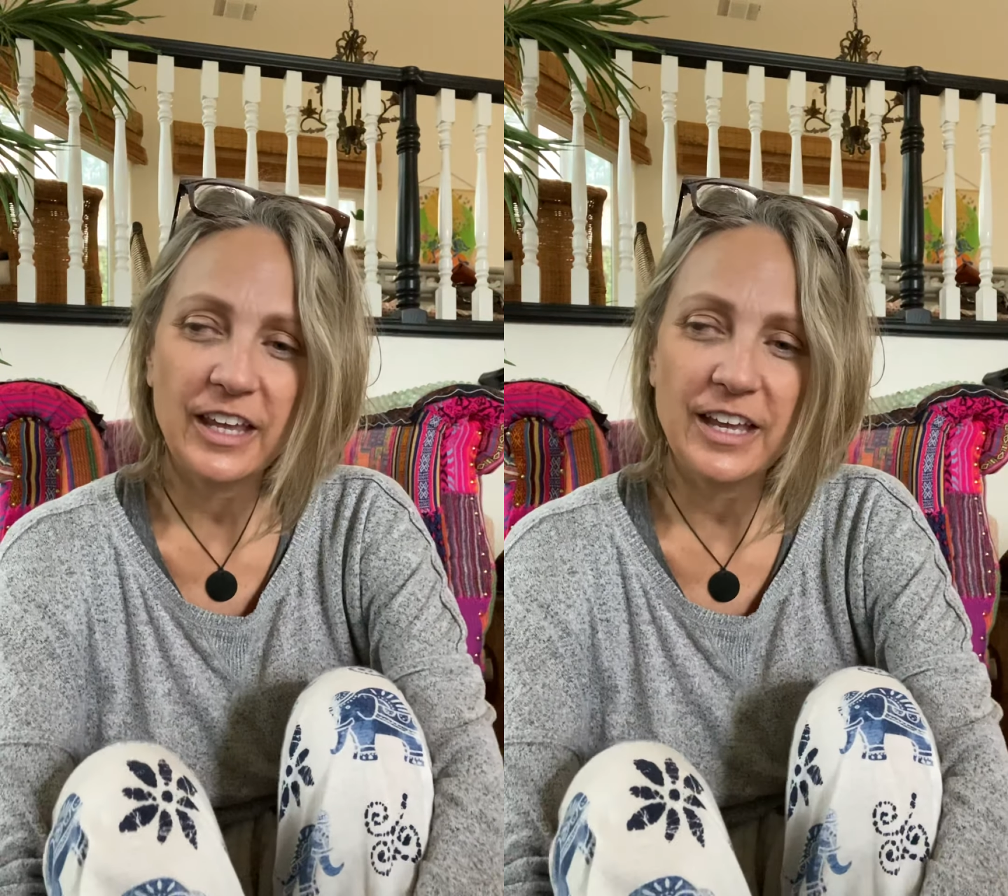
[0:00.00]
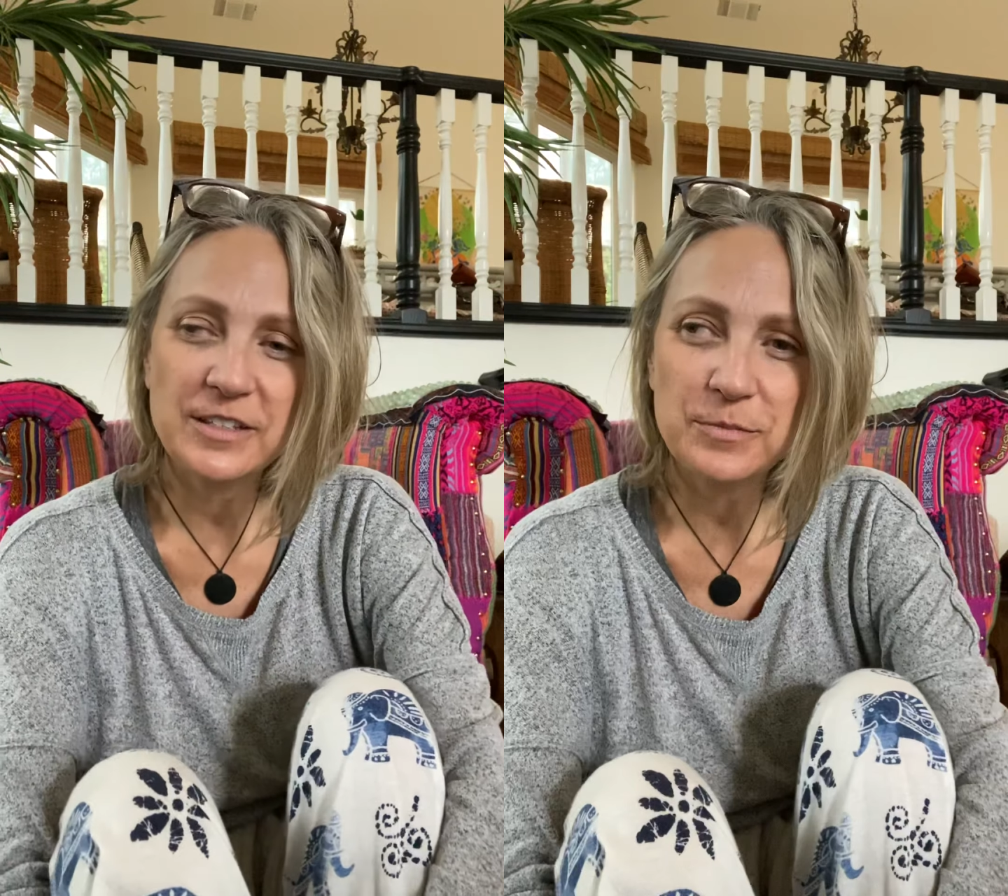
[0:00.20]

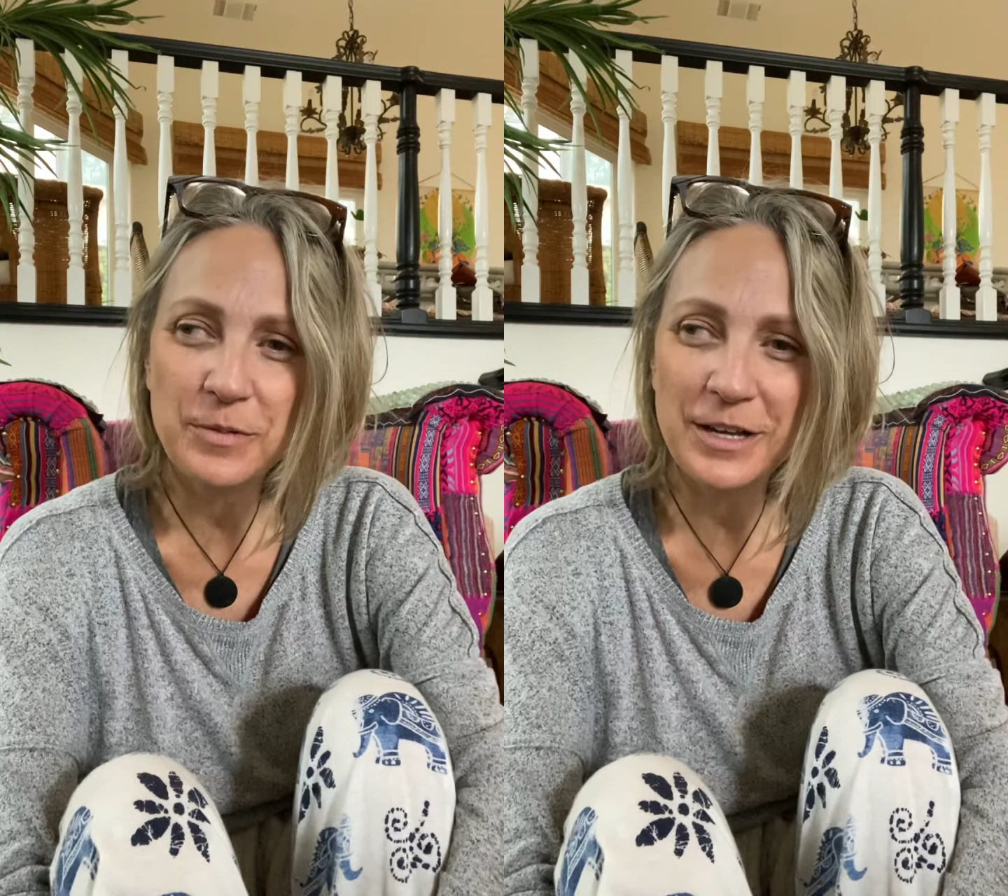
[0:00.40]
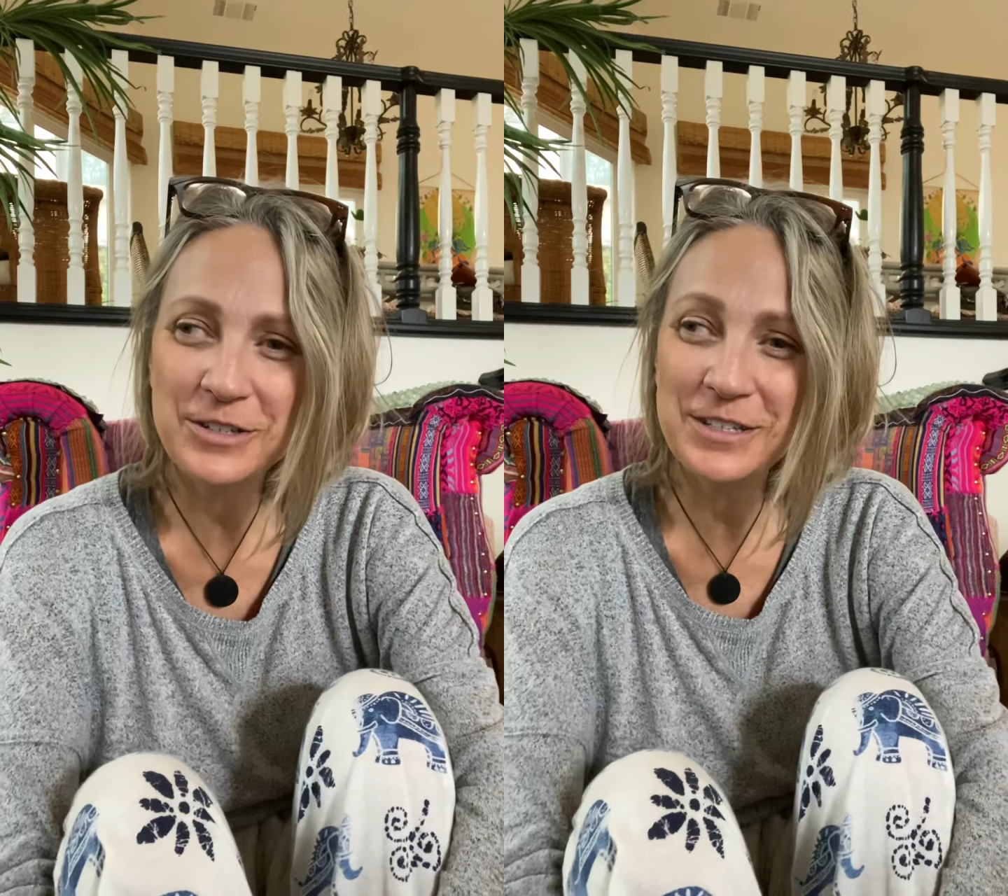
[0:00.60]
as
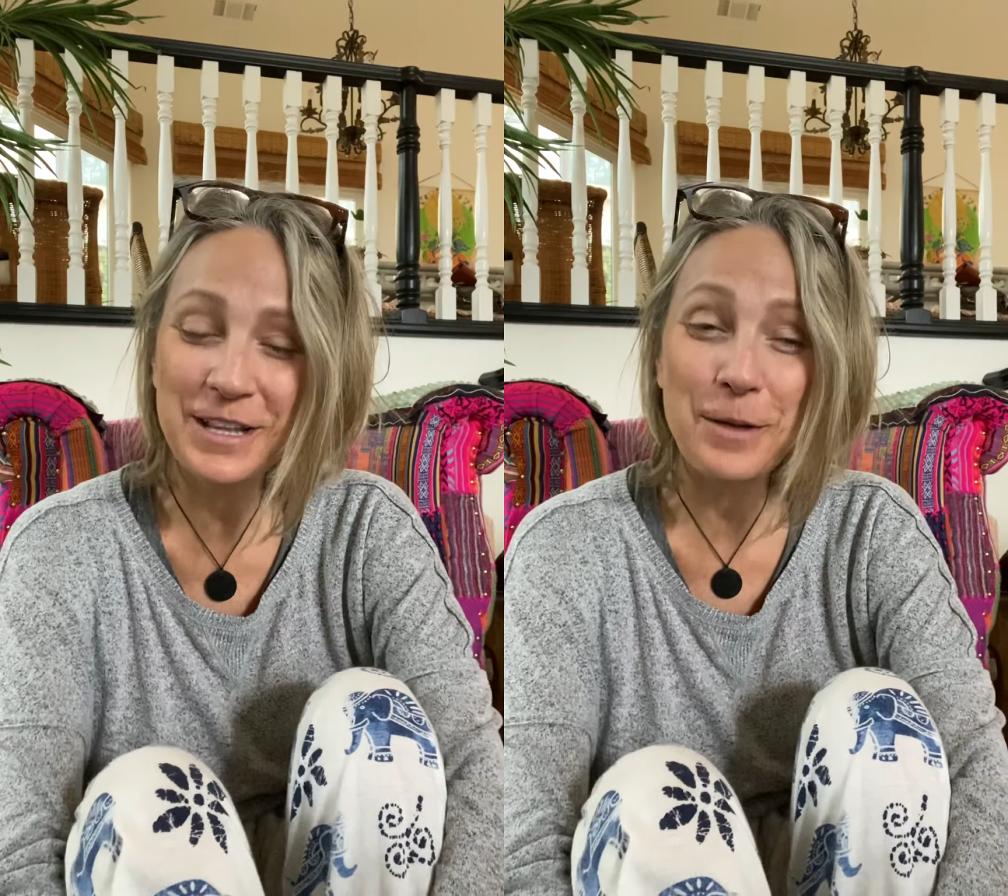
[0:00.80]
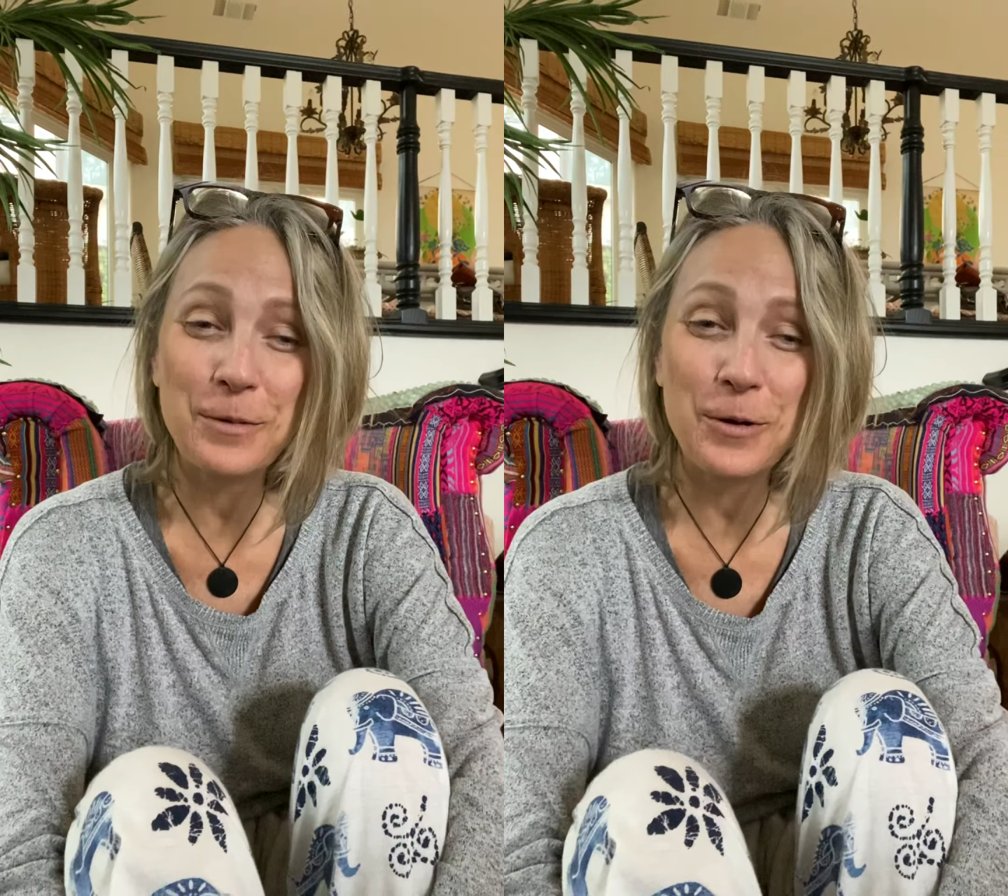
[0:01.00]
much as
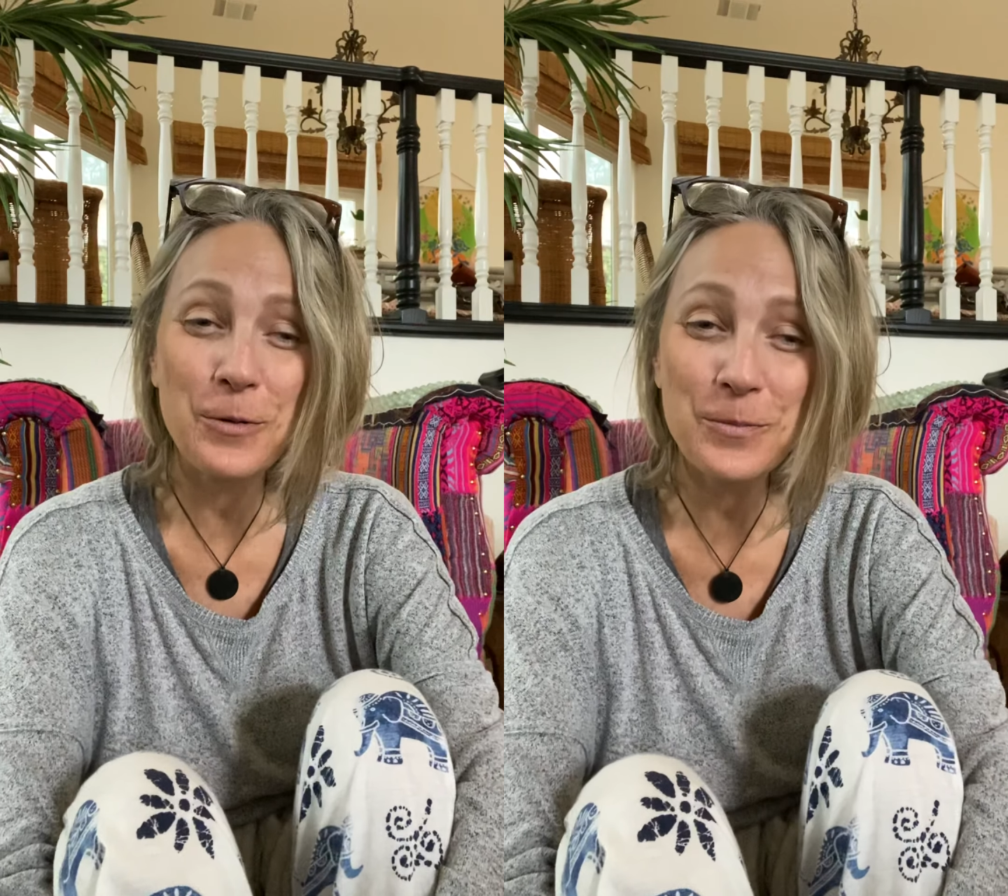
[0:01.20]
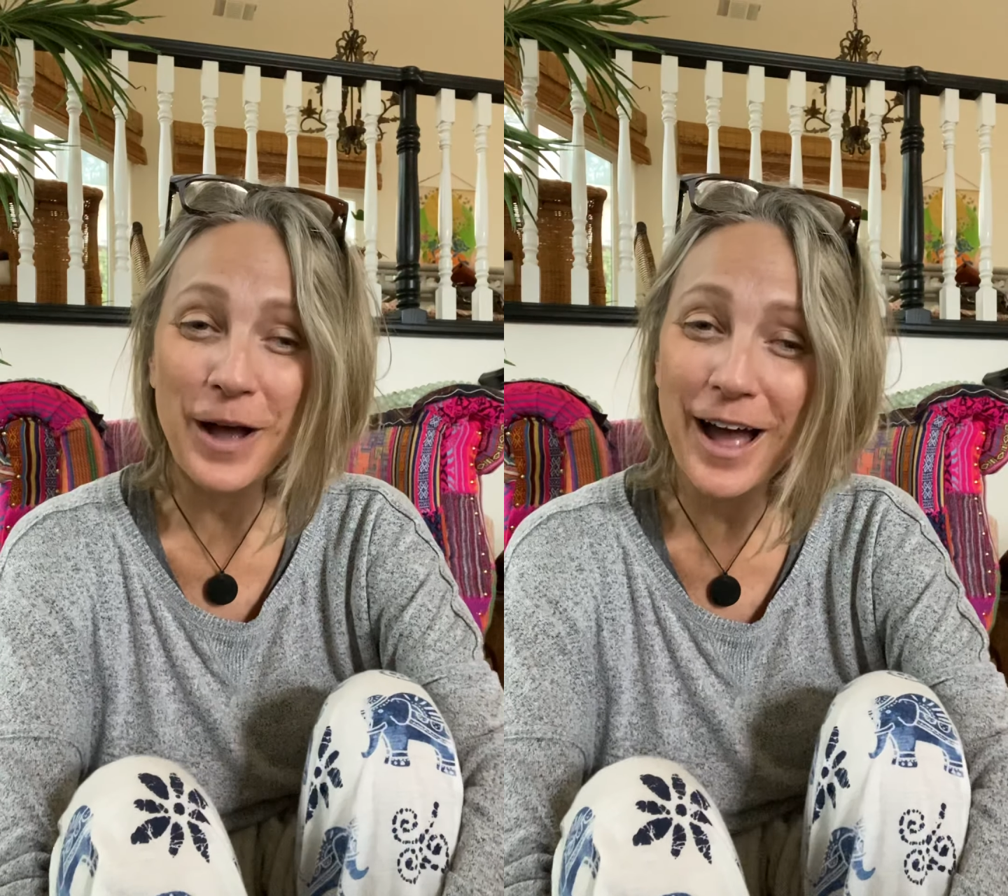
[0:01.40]
I'm a
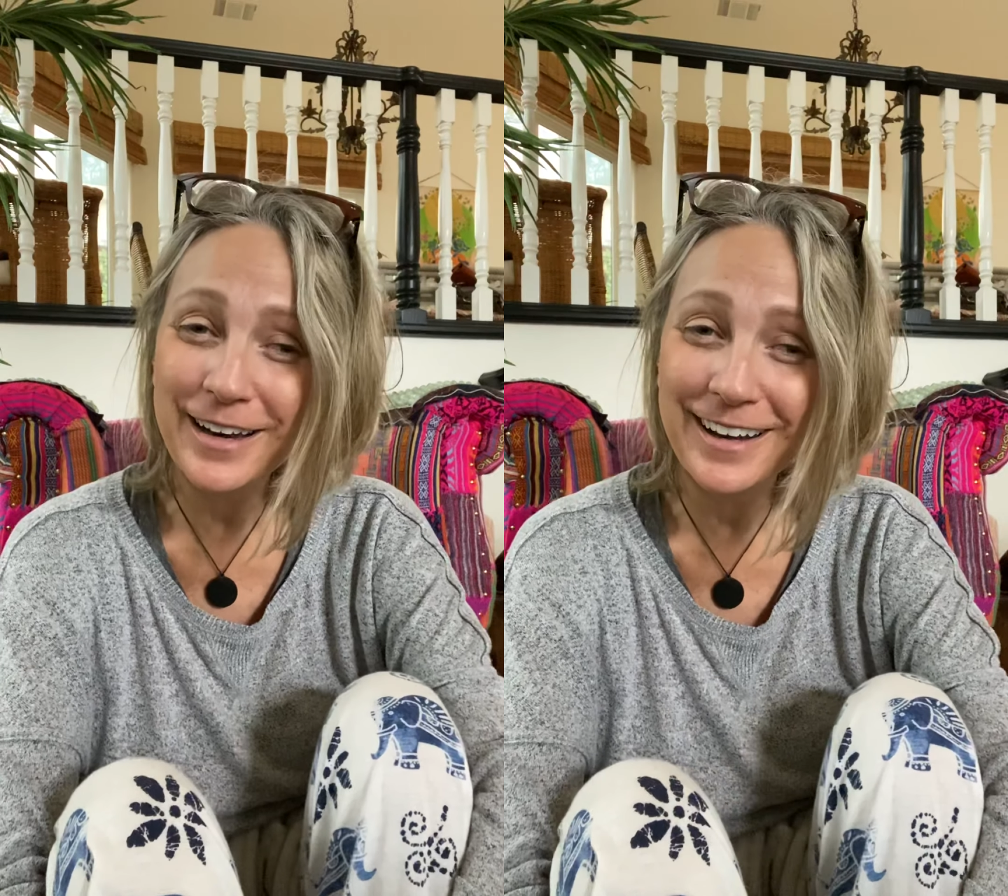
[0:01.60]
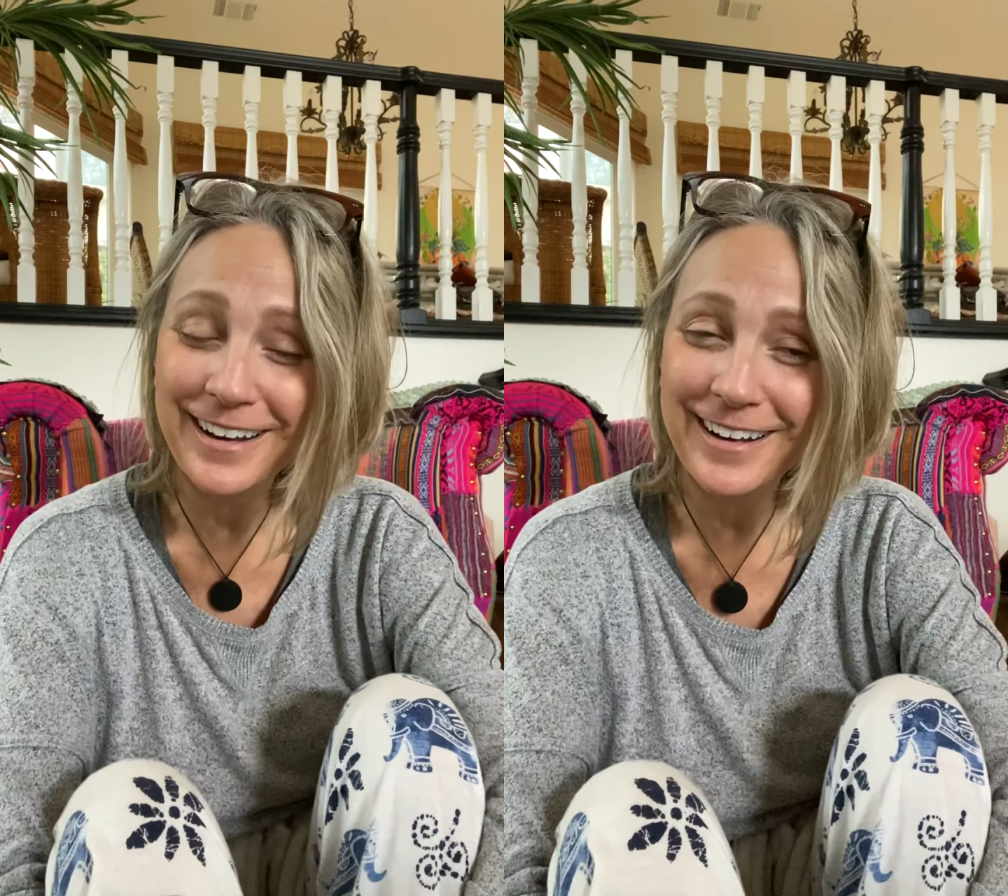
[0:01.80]

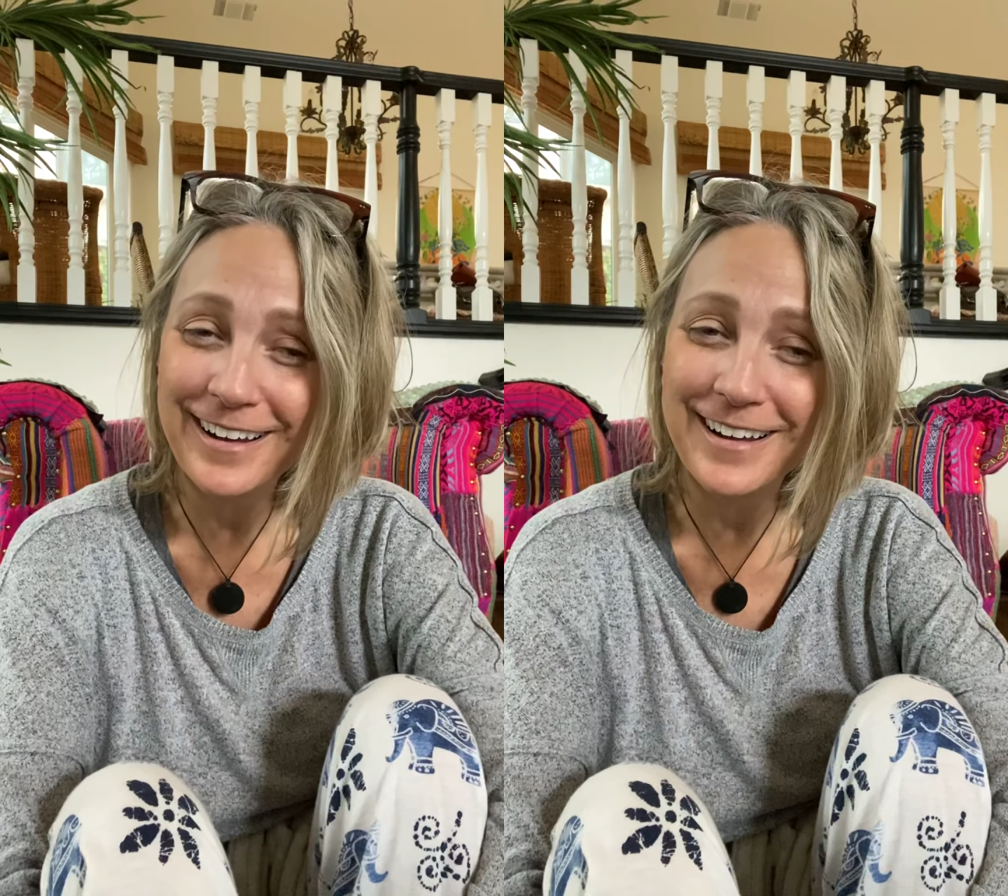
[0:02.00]
homebody,